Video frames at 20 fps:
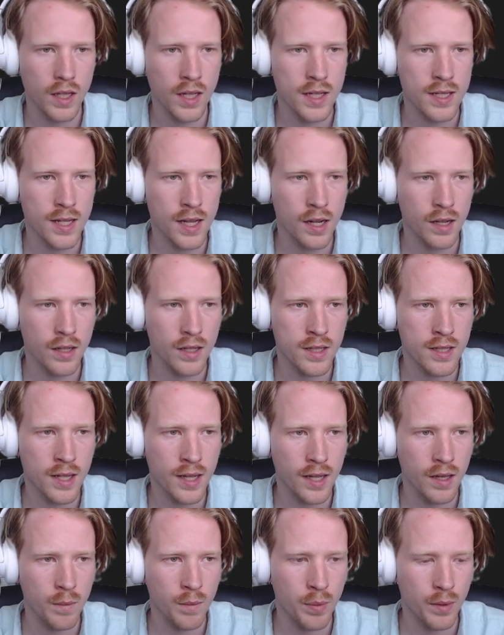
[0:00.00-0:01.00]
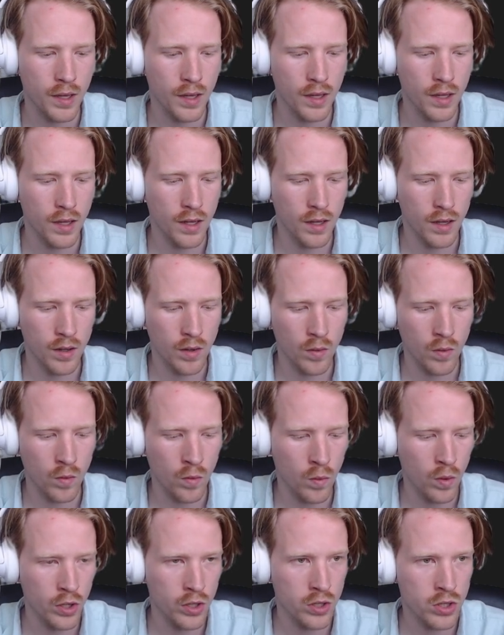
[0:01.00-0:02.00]
is I'm gonna type in
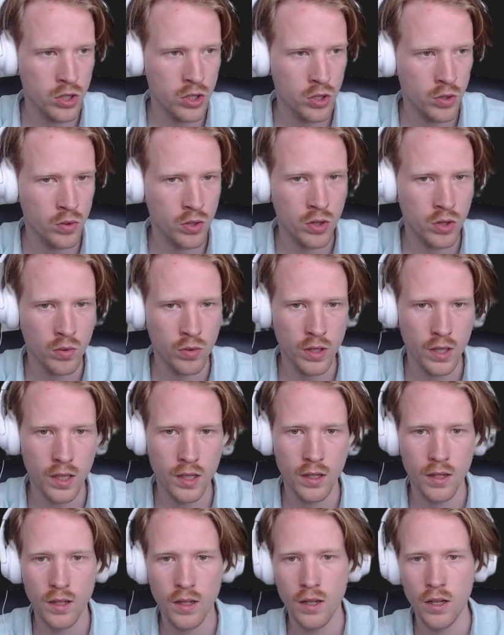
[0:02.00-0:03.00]
1, 2, 3.